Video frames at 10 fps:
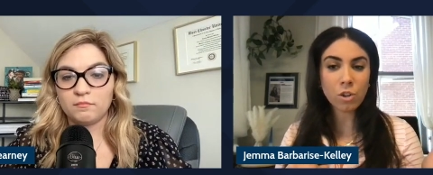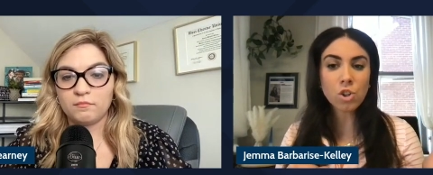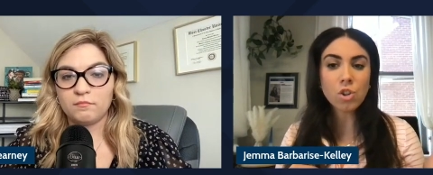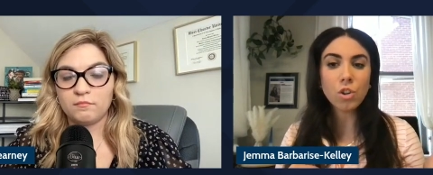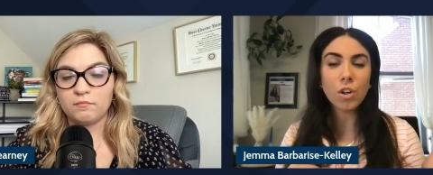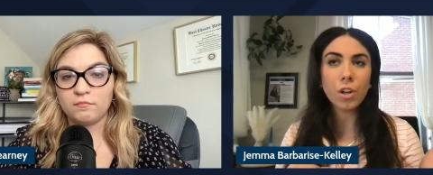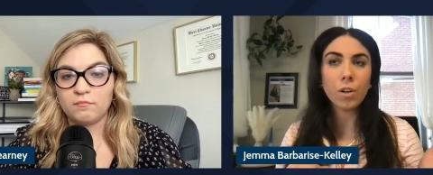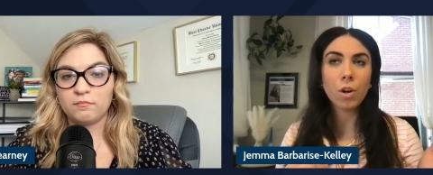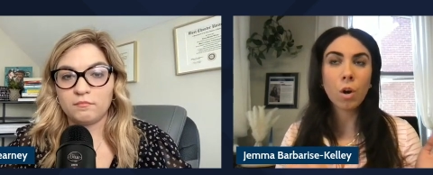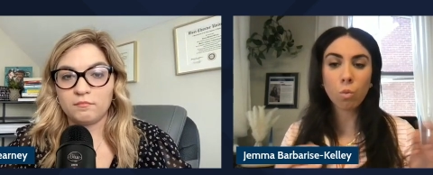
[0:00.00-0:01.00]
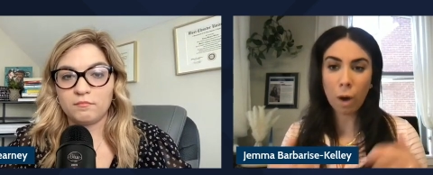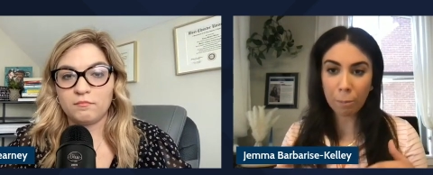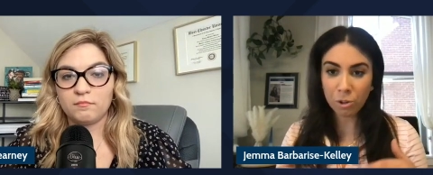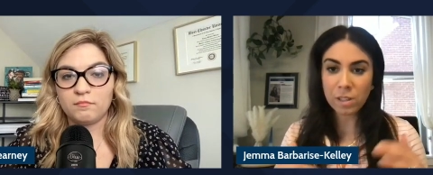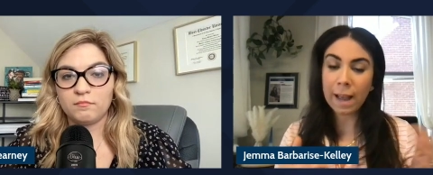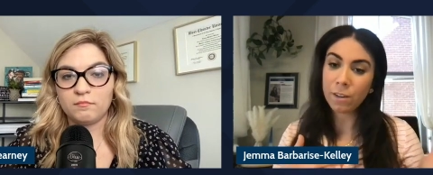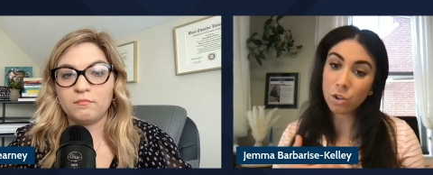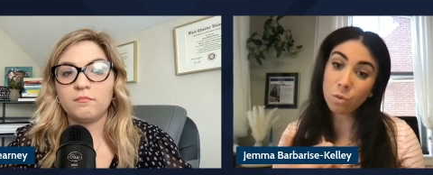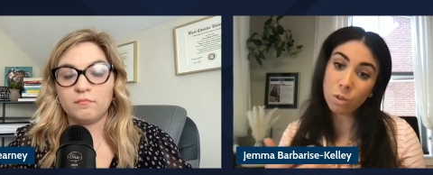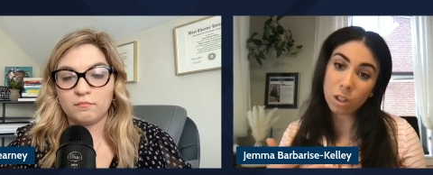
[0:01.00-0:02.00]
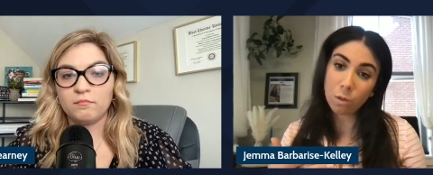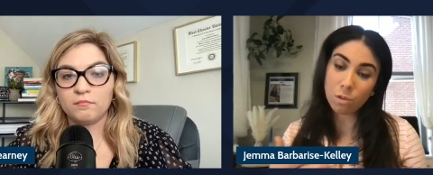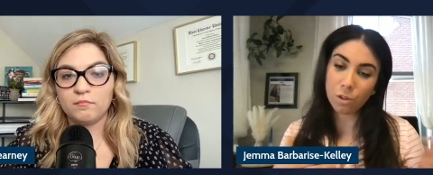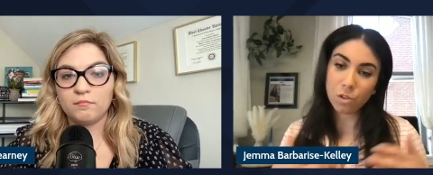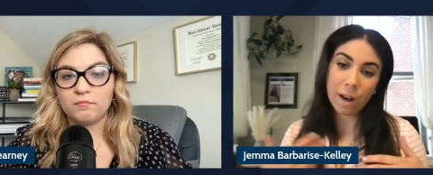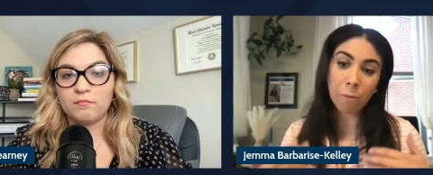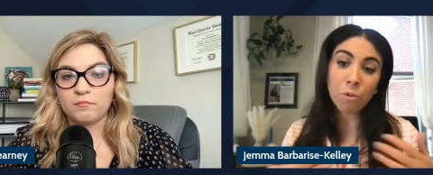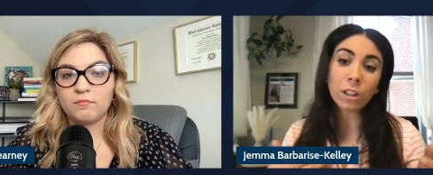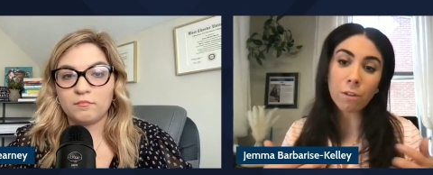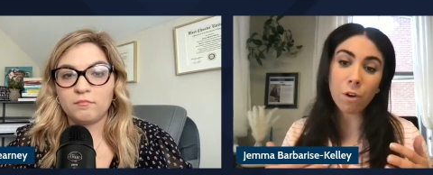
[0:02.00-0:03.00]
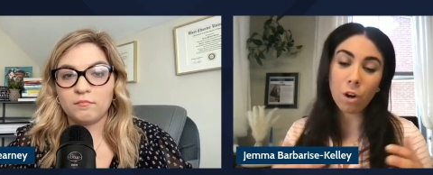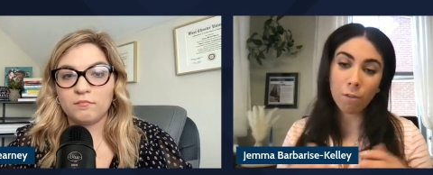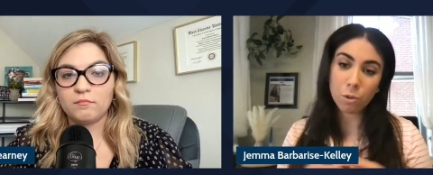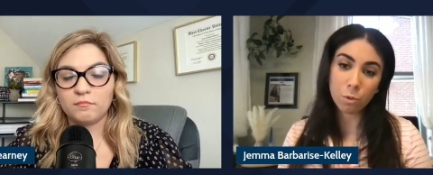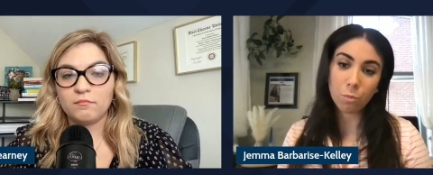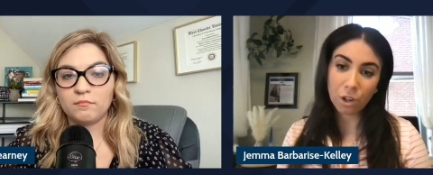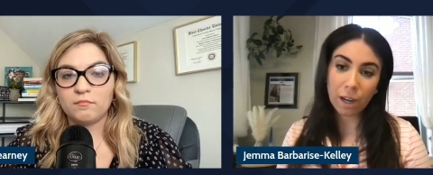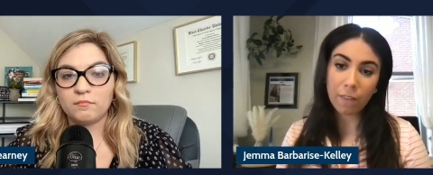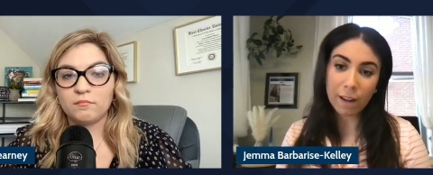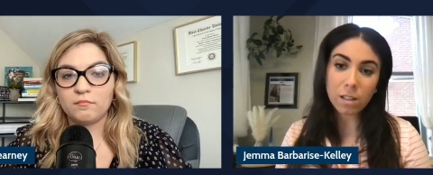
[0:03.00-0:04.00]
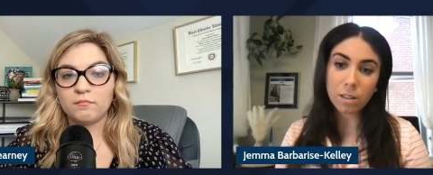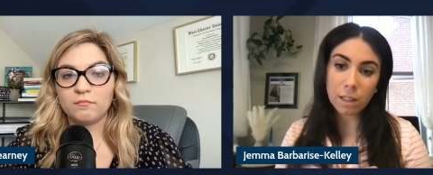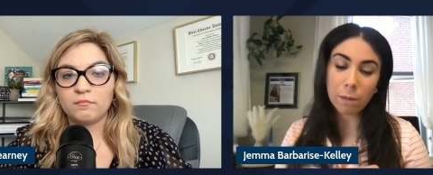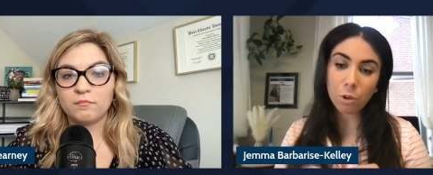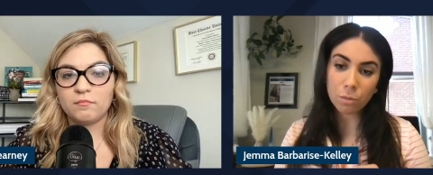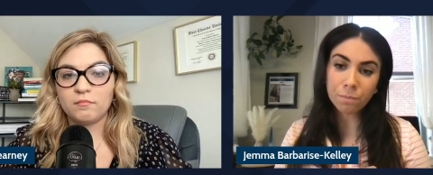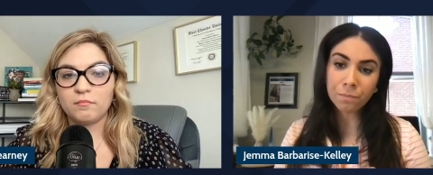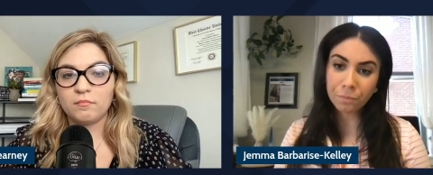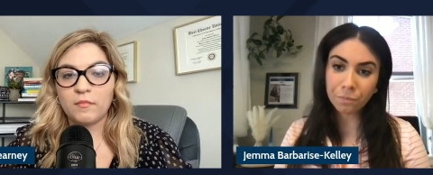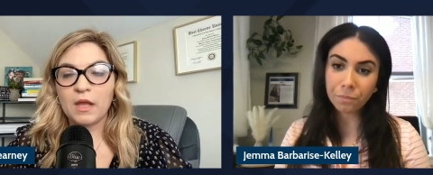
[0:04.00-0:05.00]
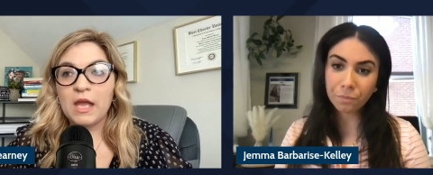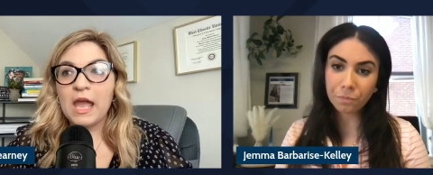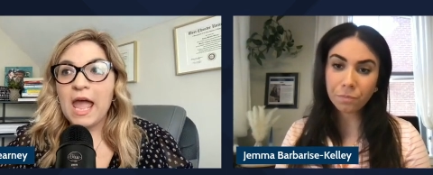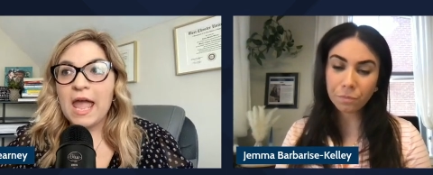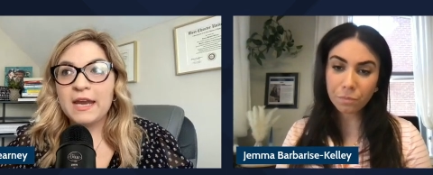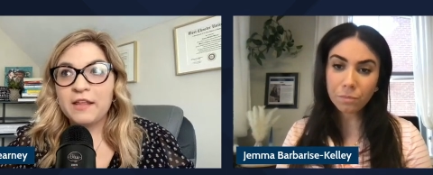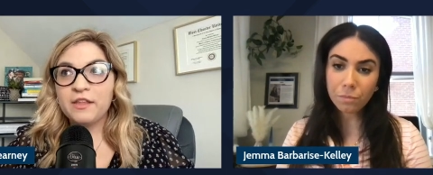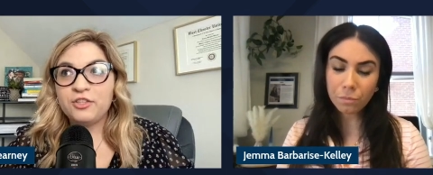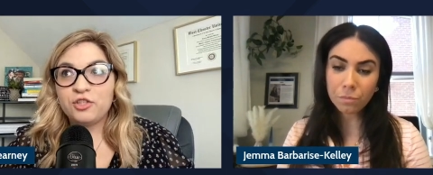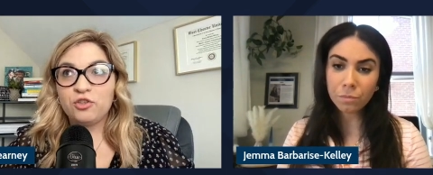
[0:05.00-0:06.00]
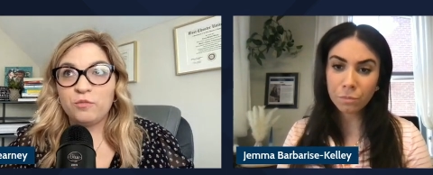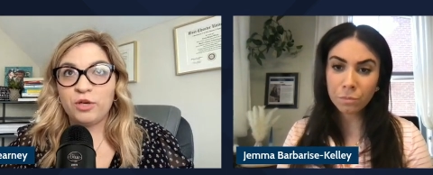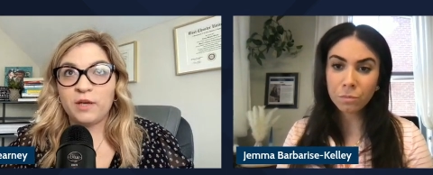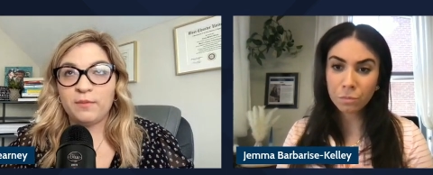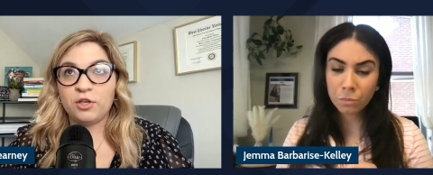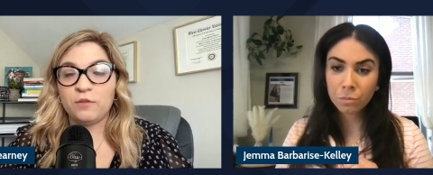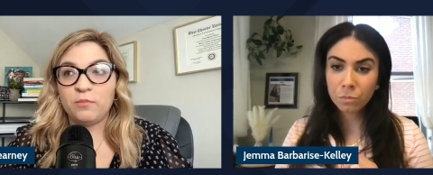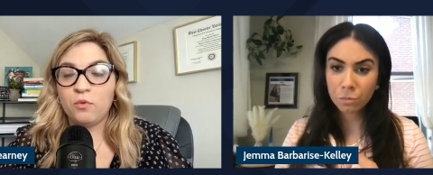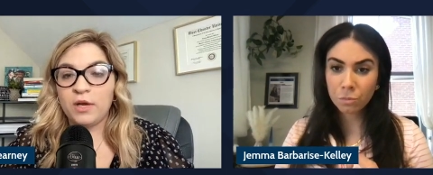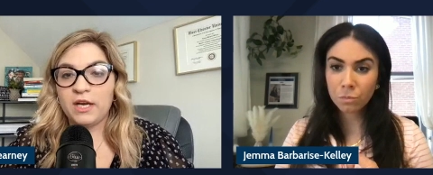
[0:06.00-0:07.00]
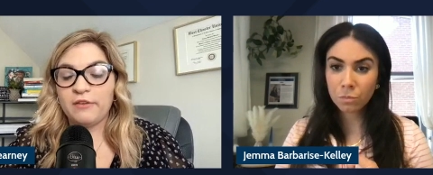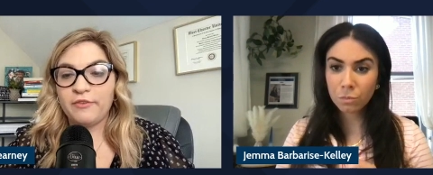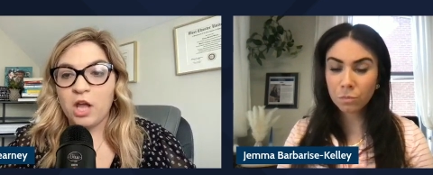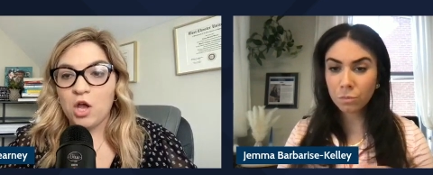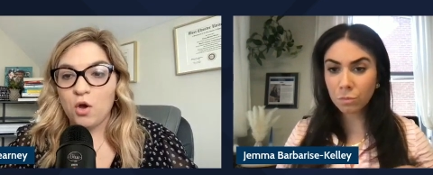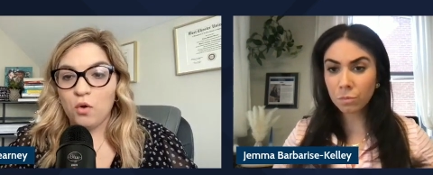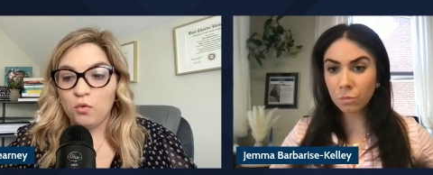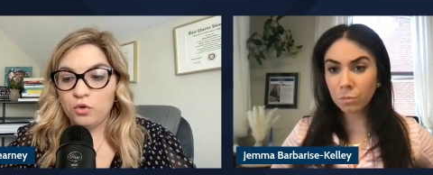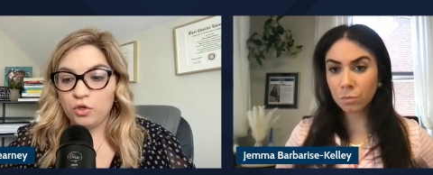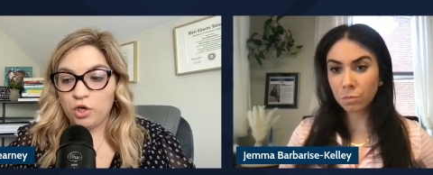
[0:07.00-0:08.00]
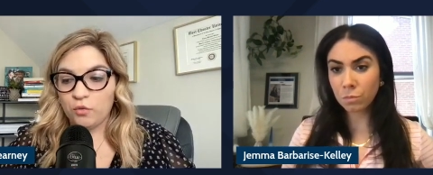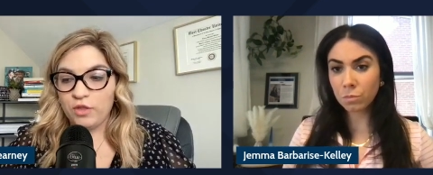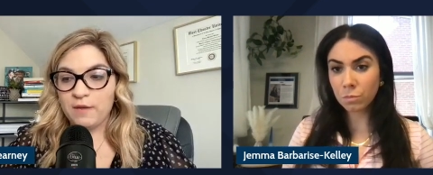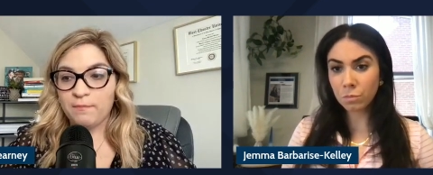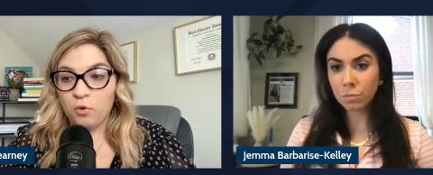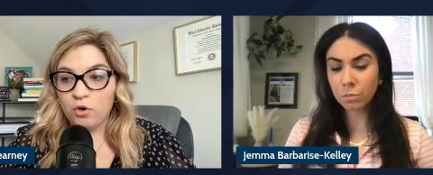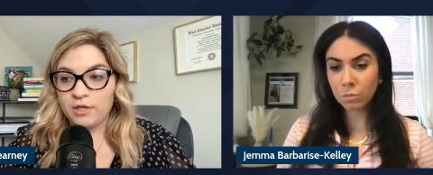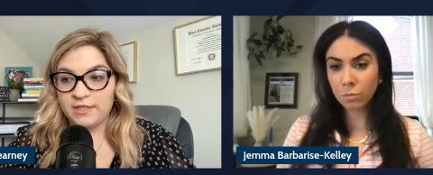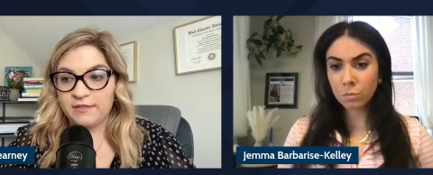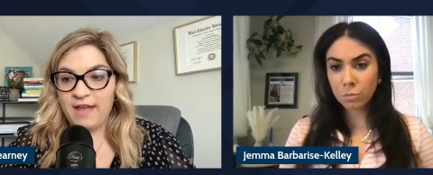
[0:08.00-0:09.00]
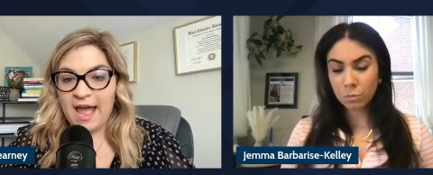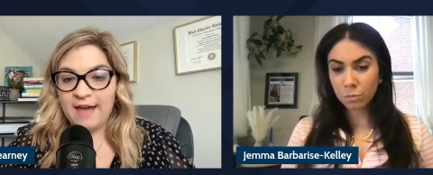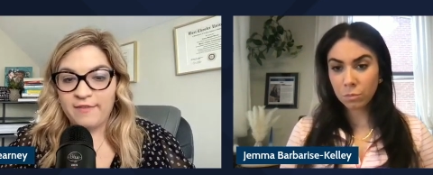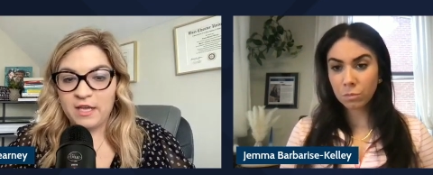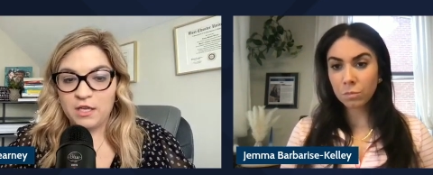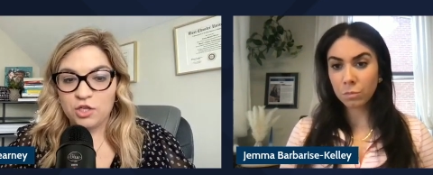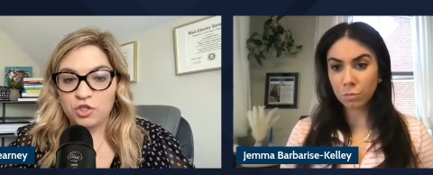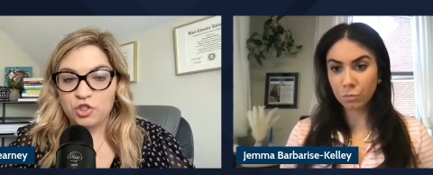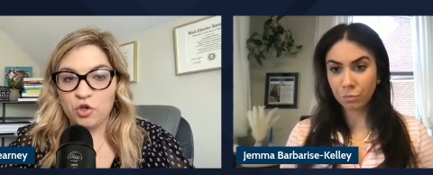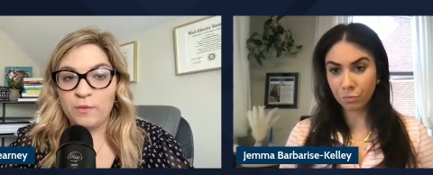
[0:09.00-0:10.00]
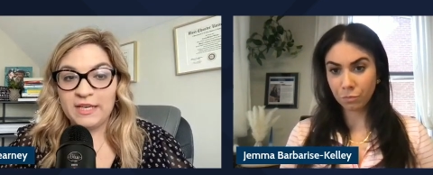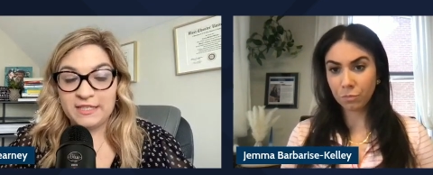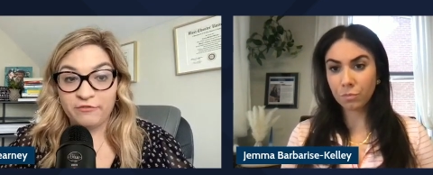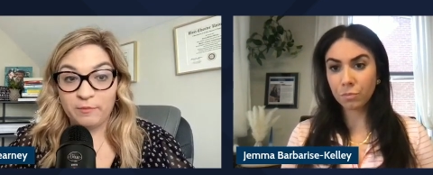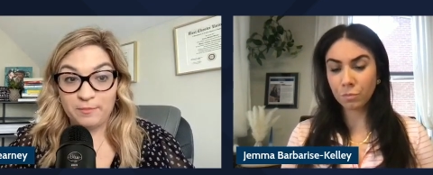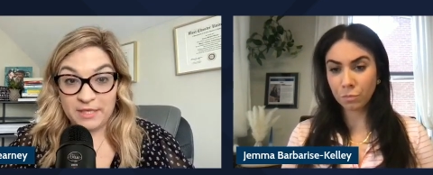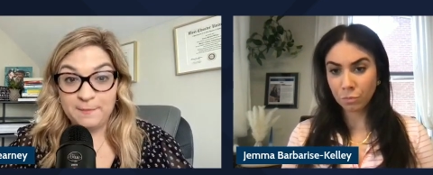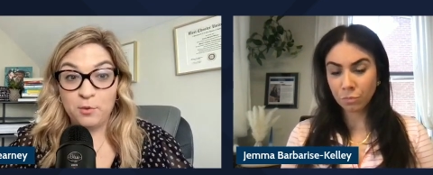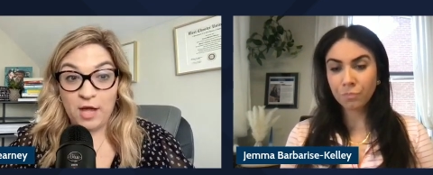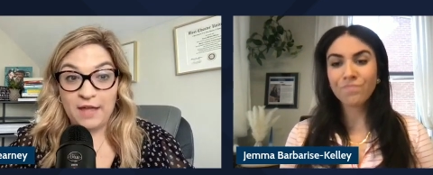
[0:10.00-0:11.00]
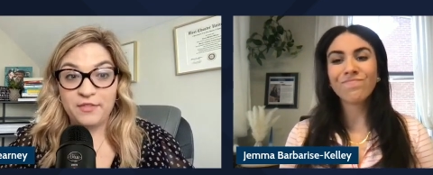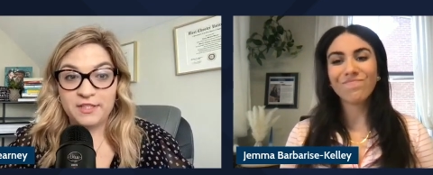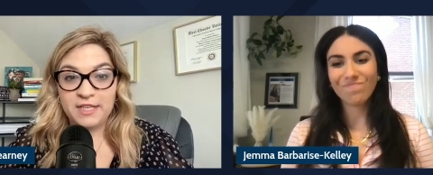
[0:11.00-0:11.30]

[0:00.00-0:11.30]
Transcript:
Speaker 1: should represent to the users. And I really felt comfortable bringing that to the table.
Speaker 2: And I think too, you bring up a good point of, you know, the importance of having so many different people at the